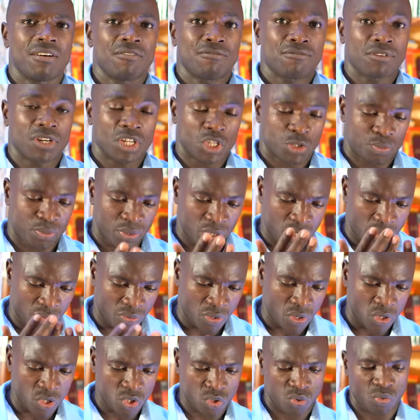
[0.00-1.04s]
for the Spirit
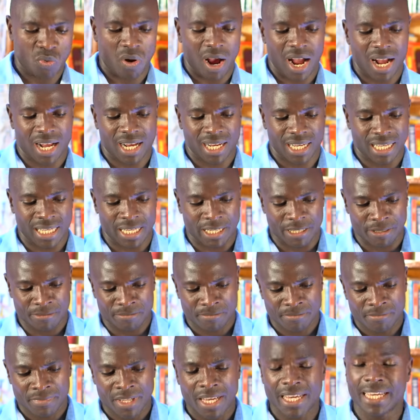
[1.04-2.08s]
of God to work in.
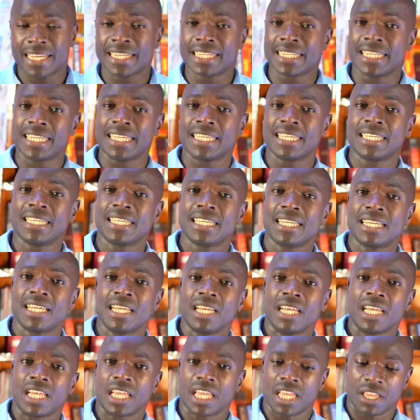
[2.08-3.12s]
And
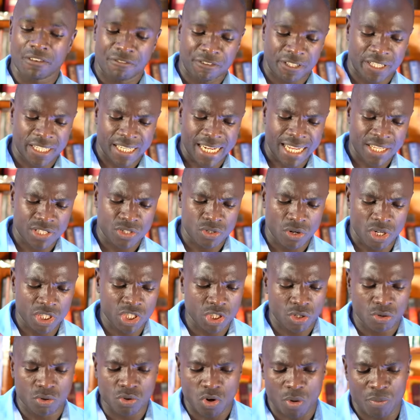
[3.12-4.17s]
if it does
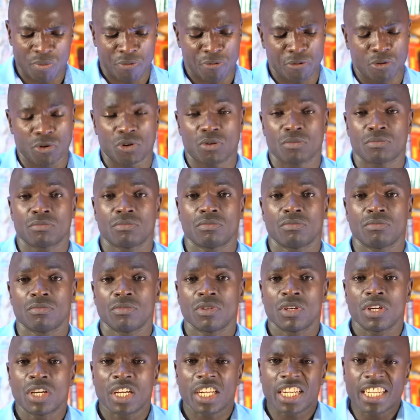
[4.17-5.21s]
not crop from
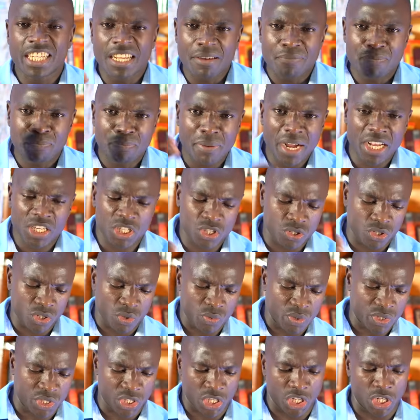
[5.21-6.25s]
the
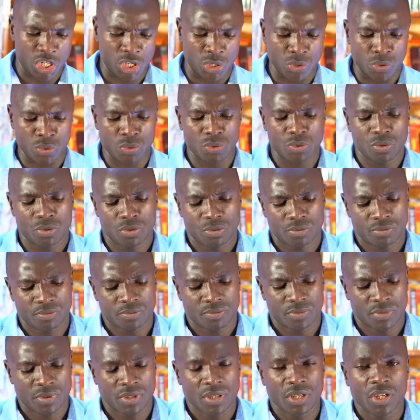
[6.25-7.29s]
passion within you
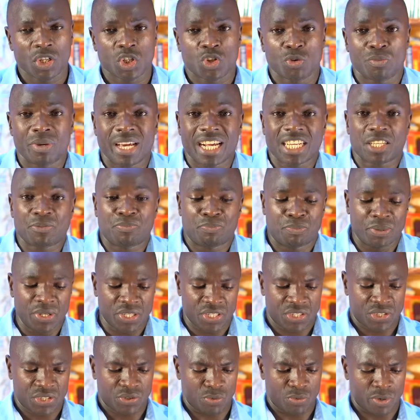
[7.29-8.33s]
to be at
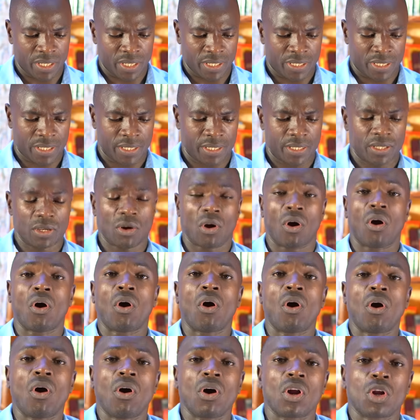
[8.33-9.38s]
peace with
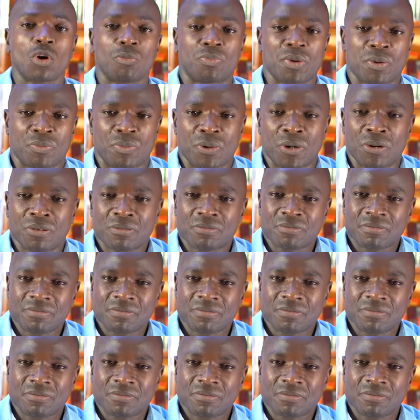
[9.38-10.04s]
all people,